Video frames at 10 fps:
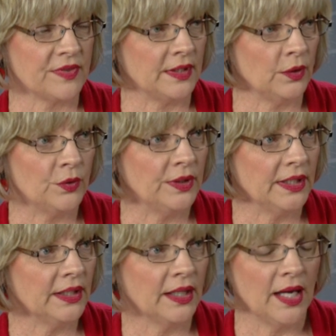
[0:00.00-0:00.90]
with their
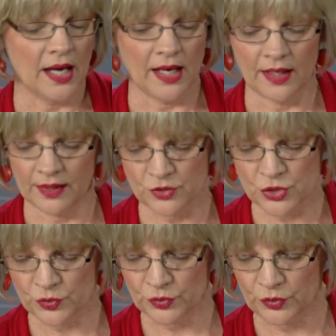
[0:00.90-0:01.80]
learning,
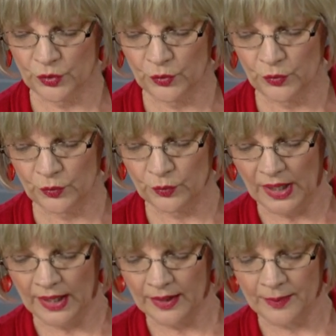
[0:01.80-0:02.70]
children who
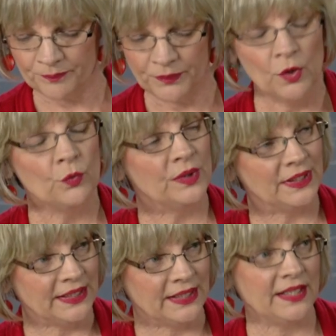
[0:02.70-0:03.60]

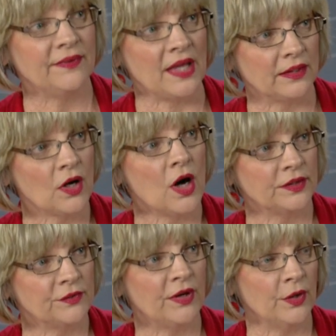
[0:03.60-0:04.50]
really need that
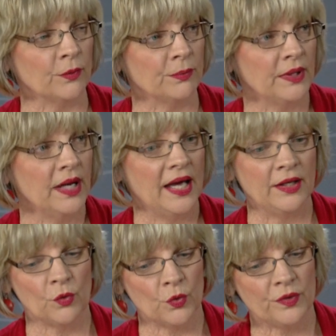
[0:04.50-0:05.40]
kind of help.
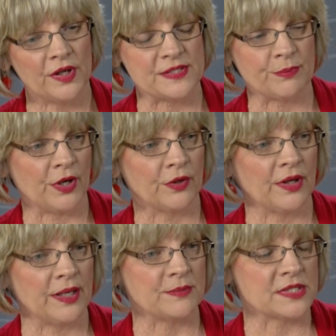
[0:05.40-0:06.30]
And all those
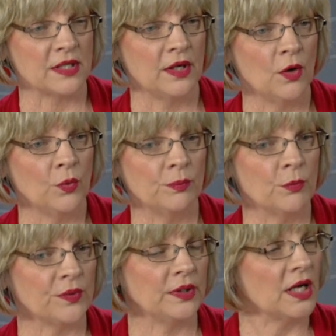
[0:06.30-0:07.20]
programs would
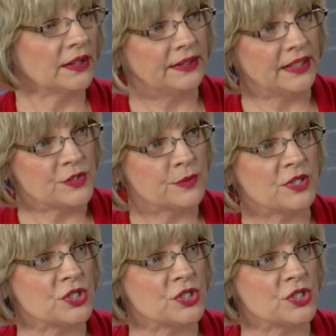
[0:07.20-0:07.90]
more than likely need to be